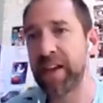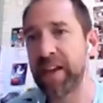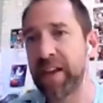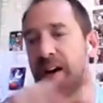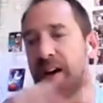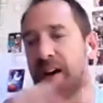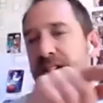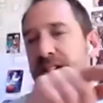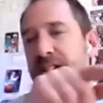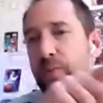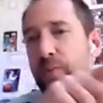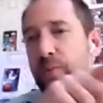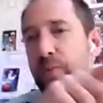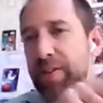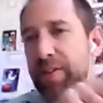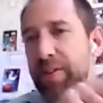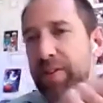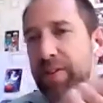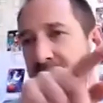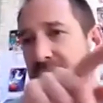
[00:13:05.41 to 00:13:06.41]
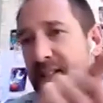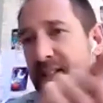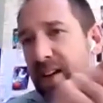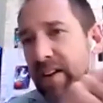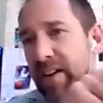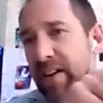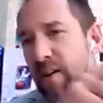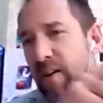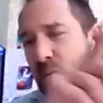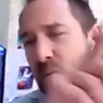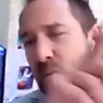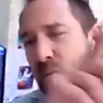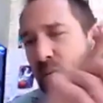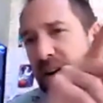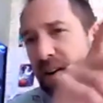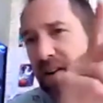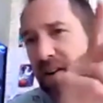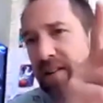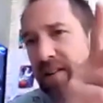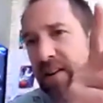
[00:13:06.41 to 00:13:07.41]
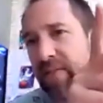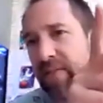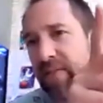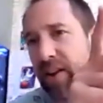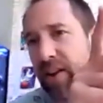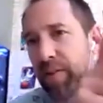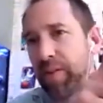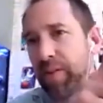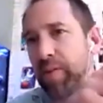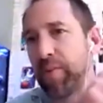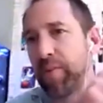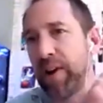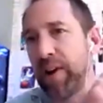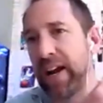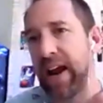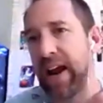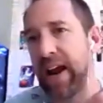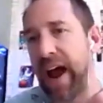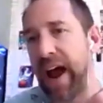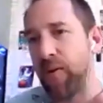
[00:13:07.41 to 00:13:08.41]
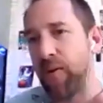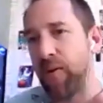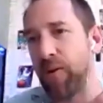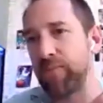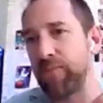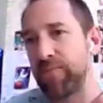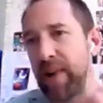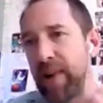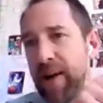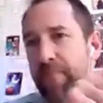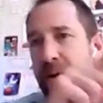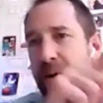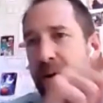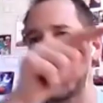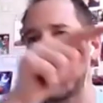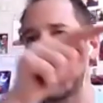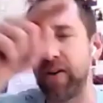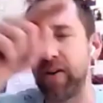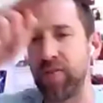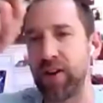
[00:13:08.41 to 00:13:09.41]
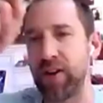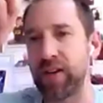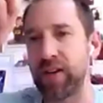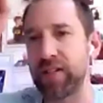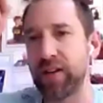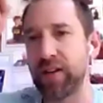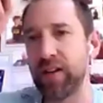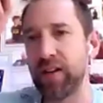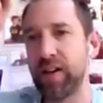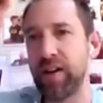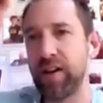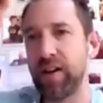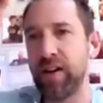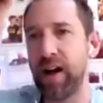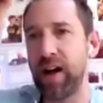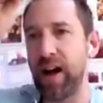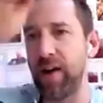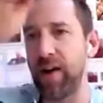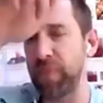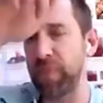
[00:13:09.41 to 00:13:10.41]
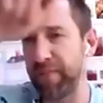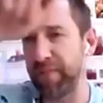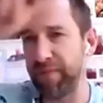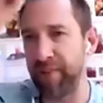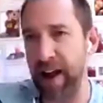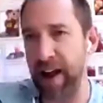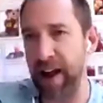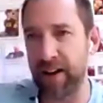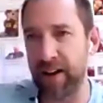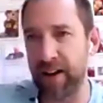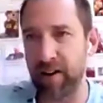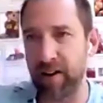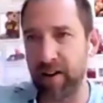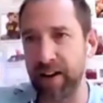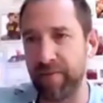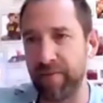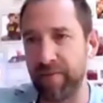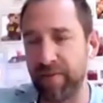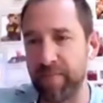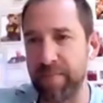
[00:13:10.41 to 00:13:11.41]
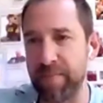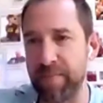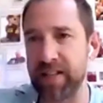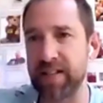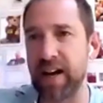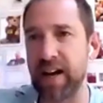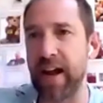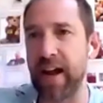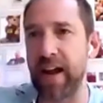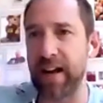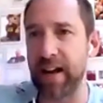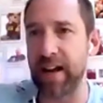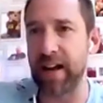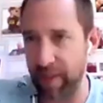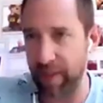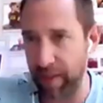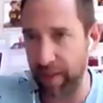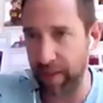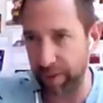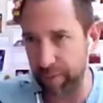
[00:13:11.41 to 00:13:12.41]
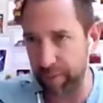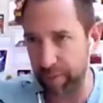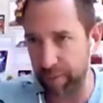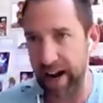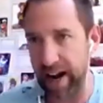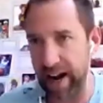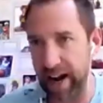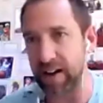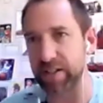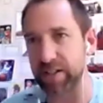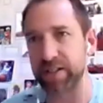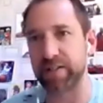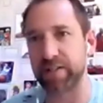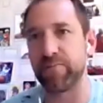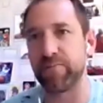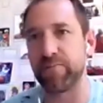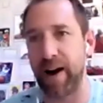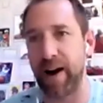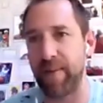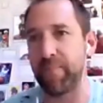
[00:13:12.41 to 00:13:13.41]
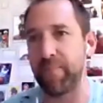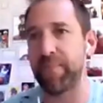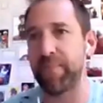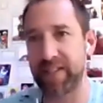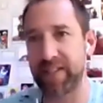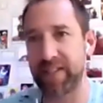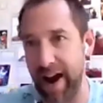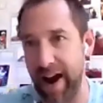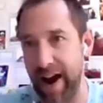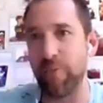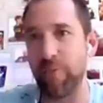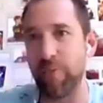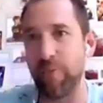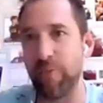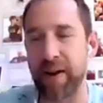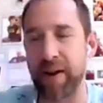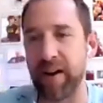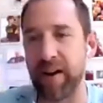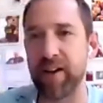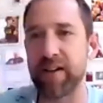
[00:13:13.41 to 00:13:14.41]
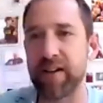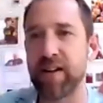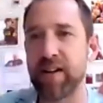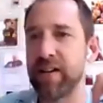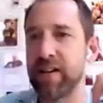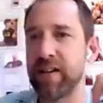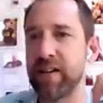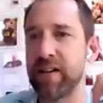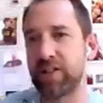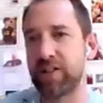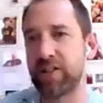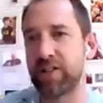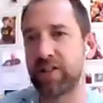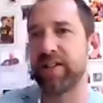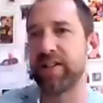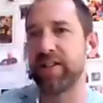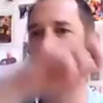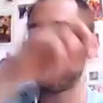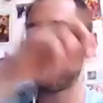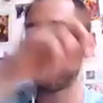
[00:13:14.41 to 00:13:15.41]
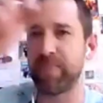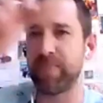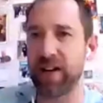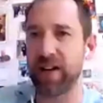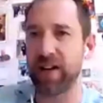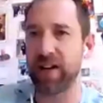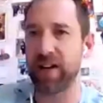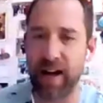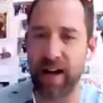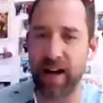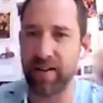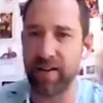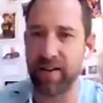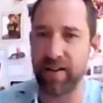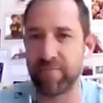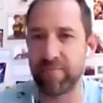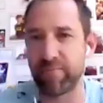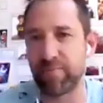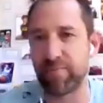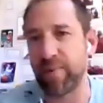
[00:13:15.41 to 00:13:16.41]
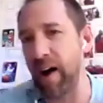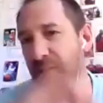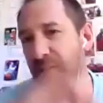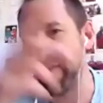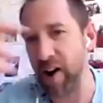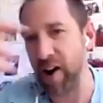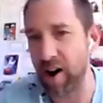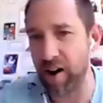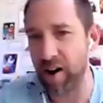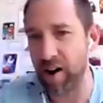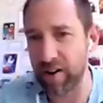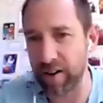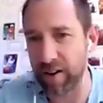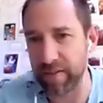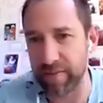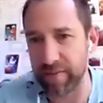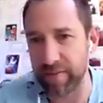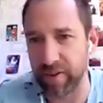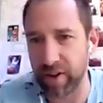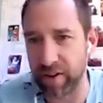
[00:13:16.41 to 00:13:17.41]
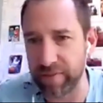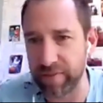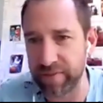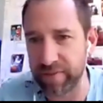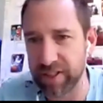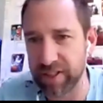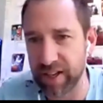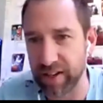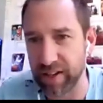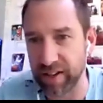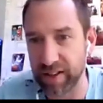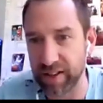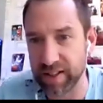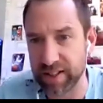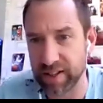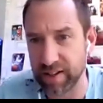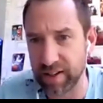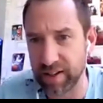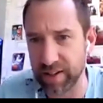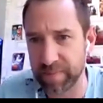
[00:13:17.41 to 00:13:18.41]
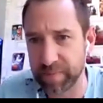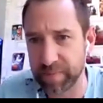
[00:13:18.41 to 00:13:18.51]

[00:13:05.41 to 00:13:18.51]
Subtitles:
And so with the rad sun up, we kind of give it a 3-hour ramp up period, flatline it for midday, and then 3 hours ramp down period to try to simulate that rough arc of sun in the sky.